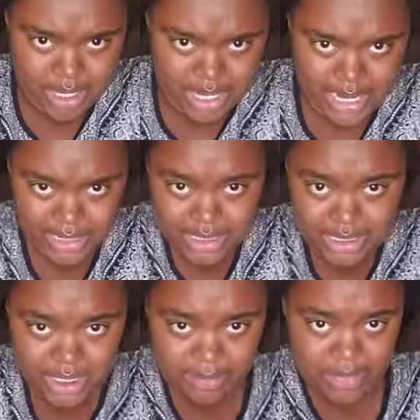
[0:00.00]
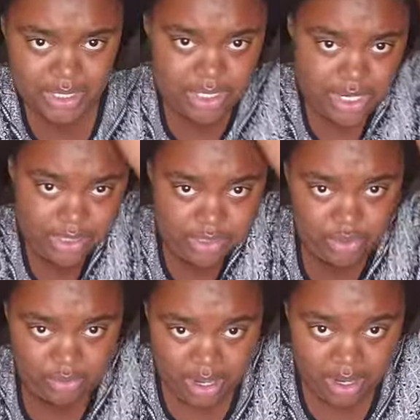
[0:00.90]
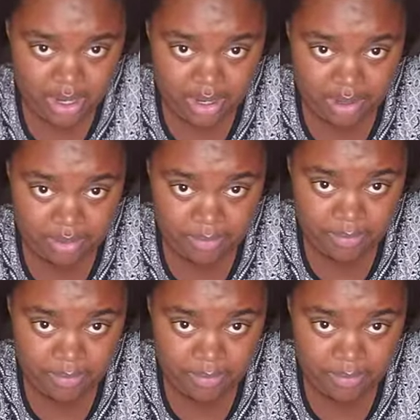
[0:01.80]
I just need something done to my hair.